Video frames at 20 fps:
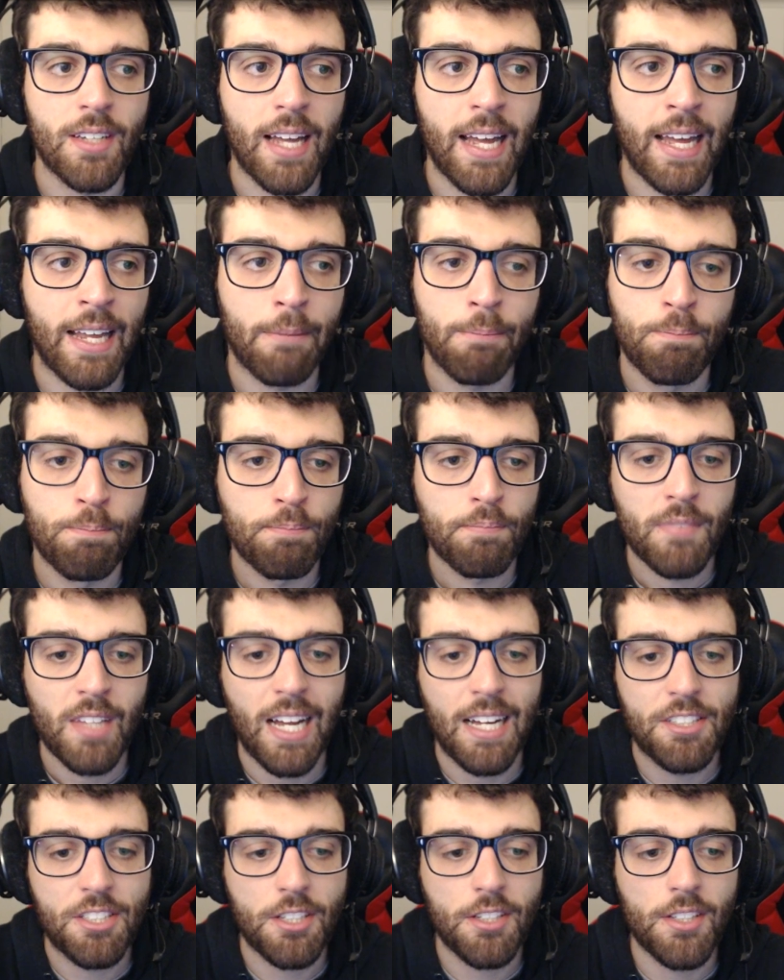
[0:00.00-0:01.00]
And
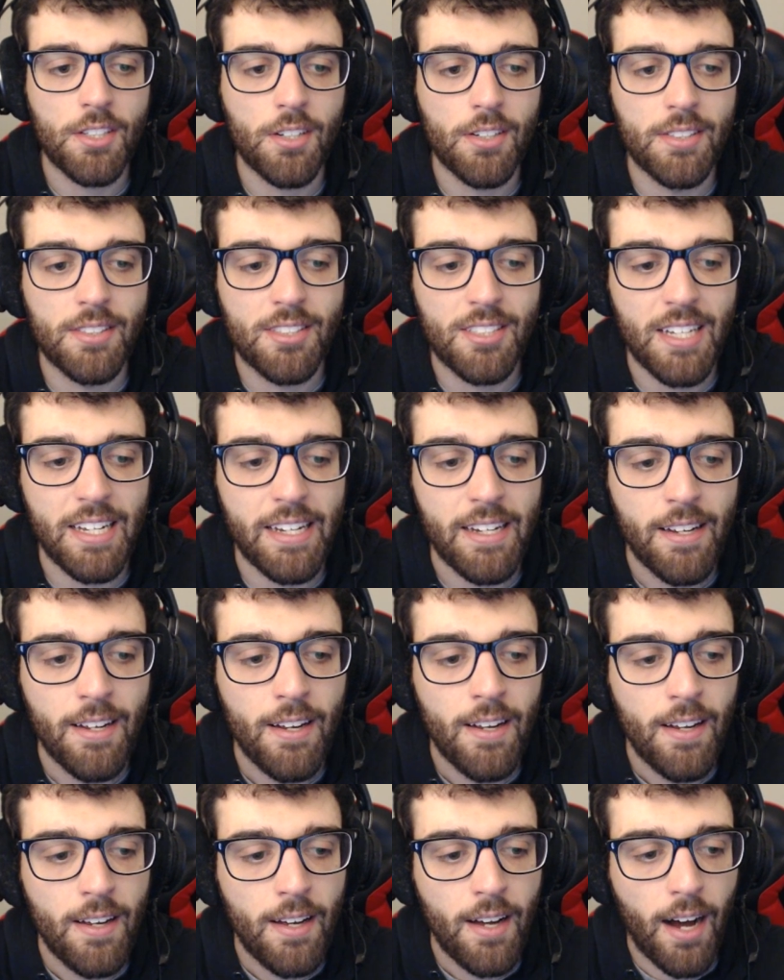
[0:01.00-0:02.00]
as you can go and see,
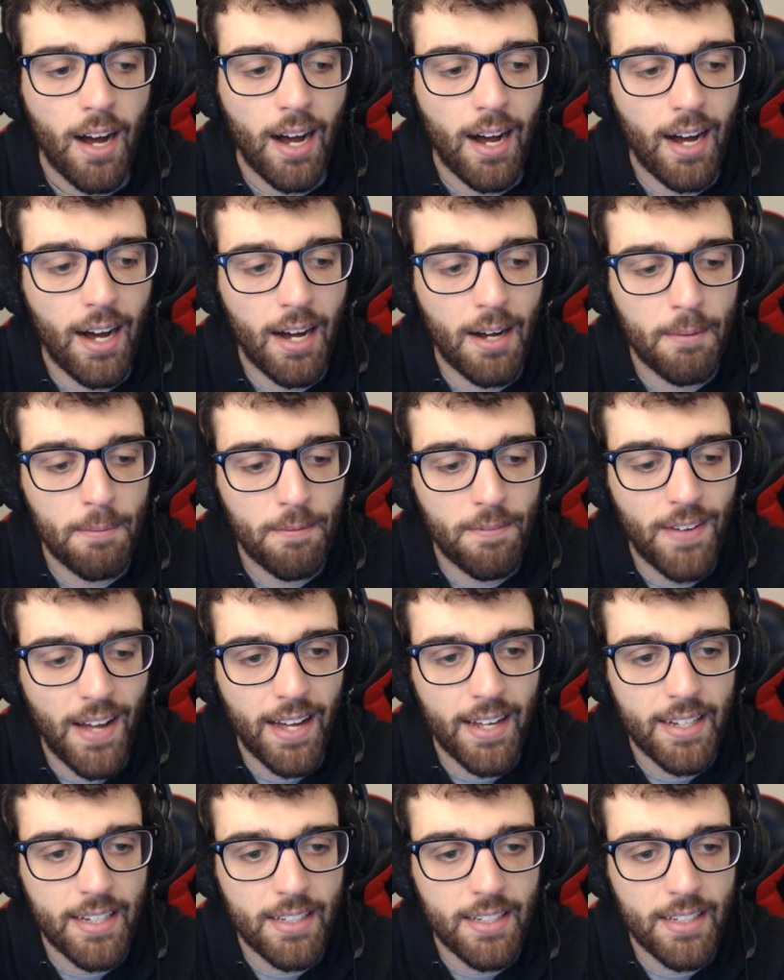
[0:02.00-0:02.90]
that